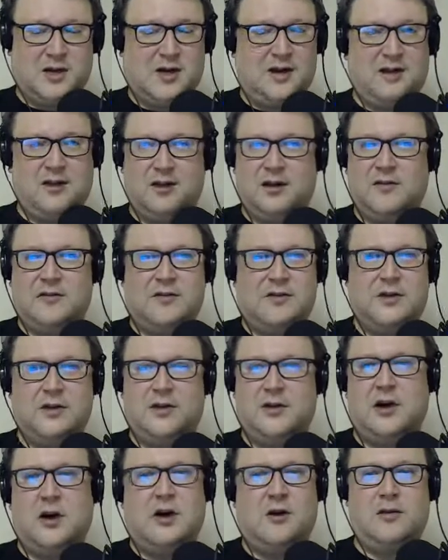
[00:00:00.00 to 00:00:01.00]
I love
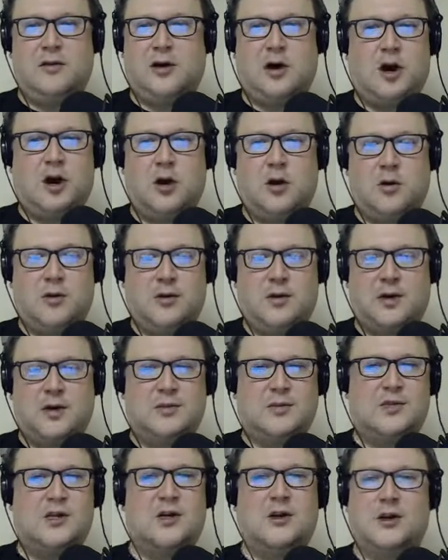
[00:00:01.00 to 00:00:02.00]
the R
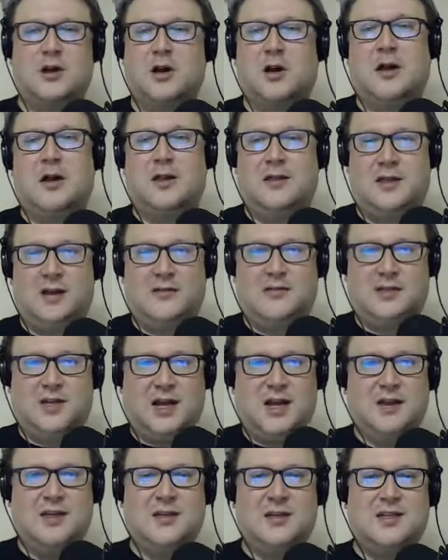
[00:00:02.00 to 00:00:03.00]
themes here. They've
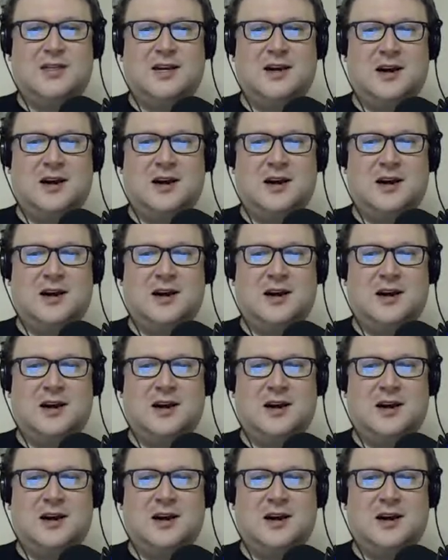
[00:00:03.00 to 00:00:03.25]
taken the